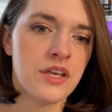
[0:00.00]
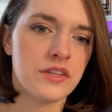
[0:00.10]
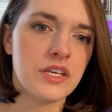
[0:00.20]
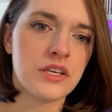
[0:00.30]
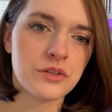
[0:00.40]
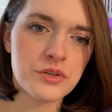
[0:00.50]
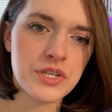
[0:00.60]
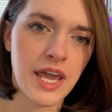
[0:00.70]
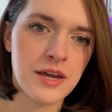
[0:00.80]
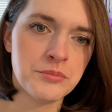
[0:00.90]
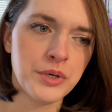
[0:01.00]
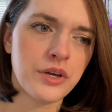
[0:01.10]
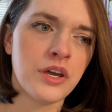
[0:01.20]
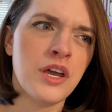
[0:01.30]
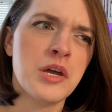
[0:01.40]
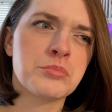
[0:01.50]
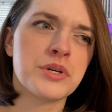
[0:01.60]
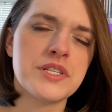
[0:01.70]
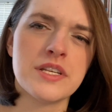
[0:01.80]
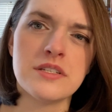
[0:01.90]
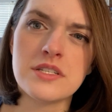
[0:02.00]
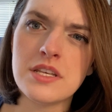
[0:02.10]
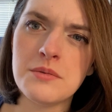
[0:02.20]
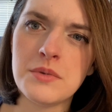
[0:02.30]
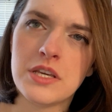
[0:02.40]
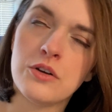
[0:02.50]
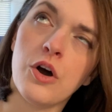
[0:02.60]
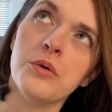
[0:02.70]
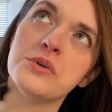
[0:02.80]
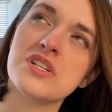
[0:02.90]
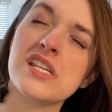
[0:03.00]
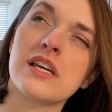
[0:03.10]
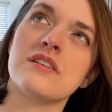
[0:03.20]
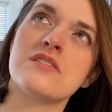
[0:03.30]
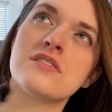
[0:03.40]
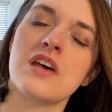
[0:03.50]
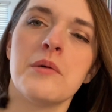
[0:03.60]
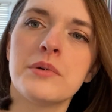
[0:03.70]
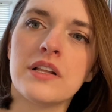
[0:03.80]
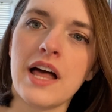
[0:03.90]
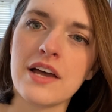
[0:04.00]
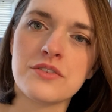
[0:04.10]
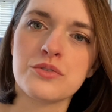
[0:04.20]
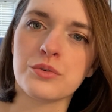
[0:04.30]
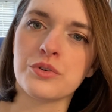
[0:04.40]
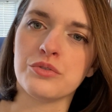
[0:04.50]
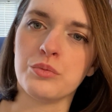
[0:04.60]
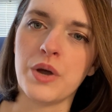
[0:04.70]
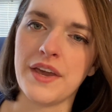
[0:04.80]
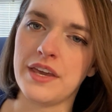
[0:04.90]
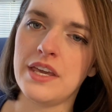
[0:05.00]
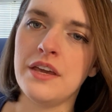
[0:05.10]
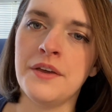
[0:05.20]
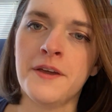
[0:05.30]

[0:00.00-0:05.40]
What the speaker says: The Hero's Handbook presents them in almost like a subclass sort of way,